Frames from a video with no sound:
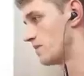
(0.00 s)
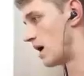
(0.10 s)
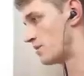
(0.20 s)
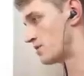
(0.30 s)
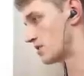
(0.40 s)

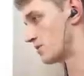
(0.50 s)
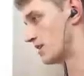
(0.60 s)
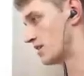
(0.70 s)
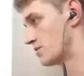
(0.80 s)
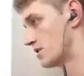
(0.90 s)
I'm just gonna
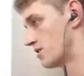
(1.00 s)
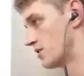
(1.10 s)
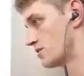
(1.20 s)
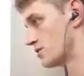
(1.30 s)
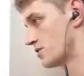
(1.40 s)
win this one though,
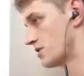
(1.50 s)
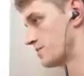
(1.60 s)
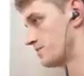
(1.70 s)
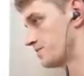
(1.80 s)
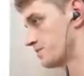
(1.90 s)
that's for sure.
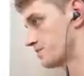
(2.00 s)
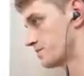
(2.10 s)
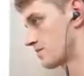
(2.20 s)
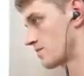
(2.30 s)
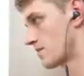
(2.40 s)

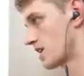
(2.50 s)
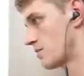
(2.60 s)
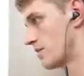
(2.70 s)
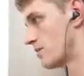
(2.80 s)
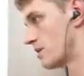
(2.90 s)

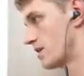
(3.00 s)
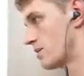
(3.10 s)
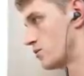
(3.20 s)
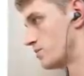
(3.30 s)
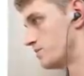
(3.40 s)
Bada bing,
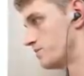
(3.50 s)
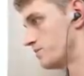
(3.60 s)
bada boom.